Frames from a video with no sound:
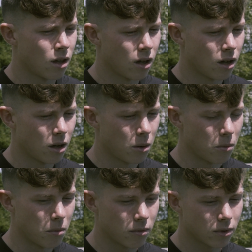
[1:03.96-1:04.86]

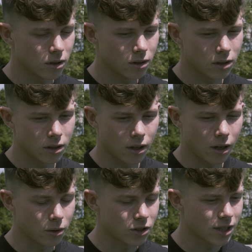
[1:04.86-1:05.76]

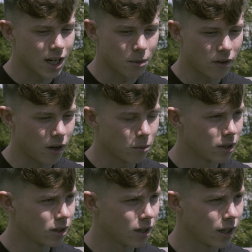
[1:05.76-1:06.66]
I would just say it's my
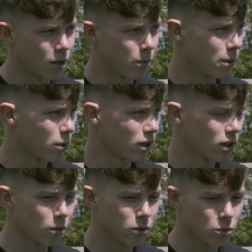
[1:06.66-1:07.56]
family and the people at the
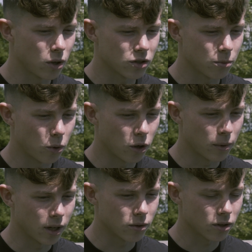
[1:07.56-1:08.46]
club as well supporting
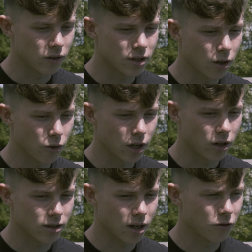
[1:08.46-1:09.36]
me. It was obviously a really
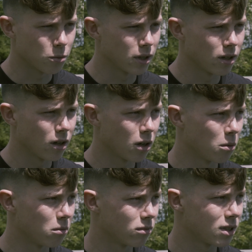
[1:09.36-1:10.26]
hard time for me
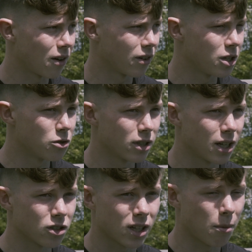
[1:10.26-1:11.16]
to have an injury
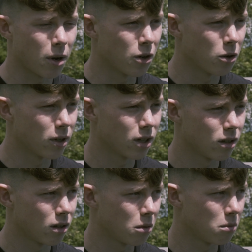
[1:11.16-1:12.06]
that just came out of nowhere.
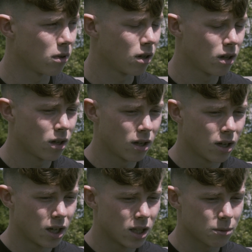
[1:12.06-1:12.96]

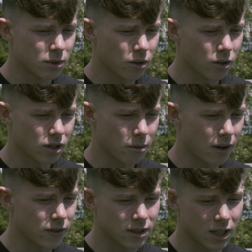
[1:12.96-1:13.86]
To be told I was going to be
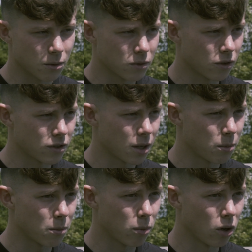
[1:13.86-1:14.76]
out for 6 months was obviously a
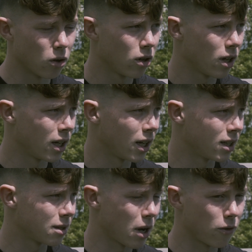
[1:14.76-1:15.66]
big blow, and
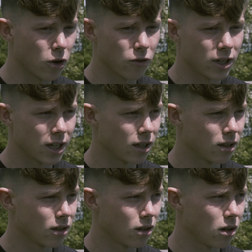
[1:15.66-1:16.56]
then to be out for over a year,
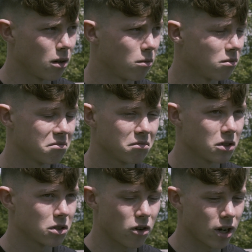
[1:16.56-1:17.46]

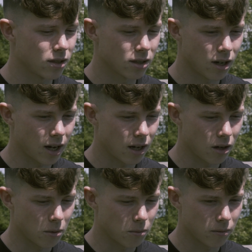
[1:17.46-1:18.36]
it's crazy. Like,
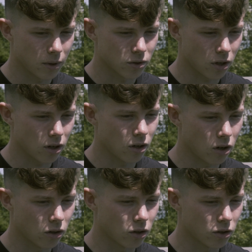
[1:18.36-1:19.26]
it was a
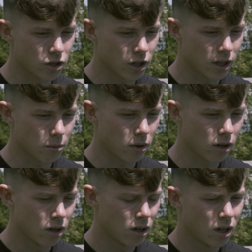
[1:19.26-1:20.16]
long, long journey, but
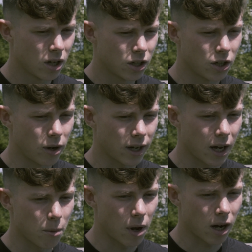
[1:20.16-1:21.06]
you know, I
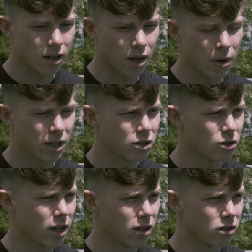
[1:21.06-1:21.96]
came back, kept my head
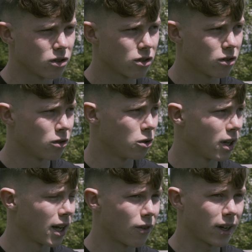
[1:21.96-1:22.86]
straight, and just knew
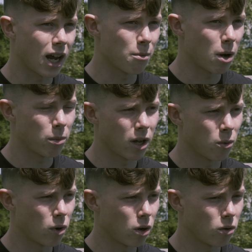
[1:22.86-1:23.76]
that if I came back
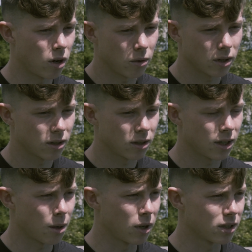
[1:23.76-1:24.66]
playing well, I would
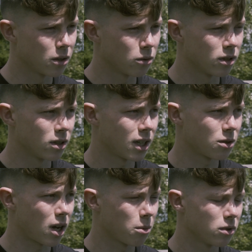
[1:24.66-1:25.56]
get my deal, and
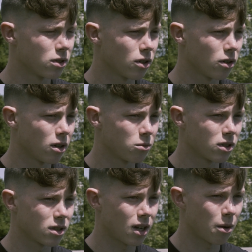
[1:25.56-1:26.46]
that's what happened. So I'm
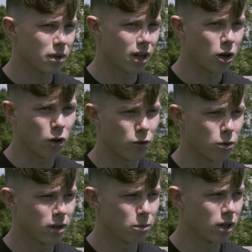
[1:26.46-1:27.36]
just happy that I got
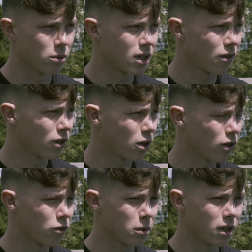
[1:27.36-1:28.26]
through it, but it was definitely
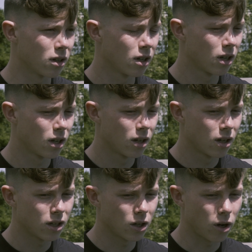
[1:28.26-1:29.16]
hard for me, and
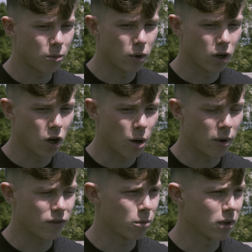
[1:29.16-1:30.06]
you know, I put a lot on
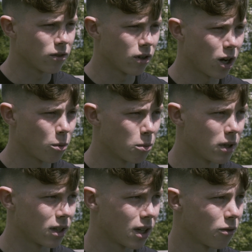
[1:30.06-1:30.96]
my family for helping
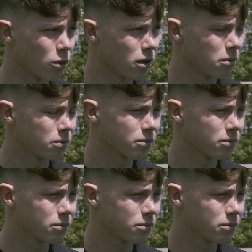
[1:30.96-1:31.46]
me get through it.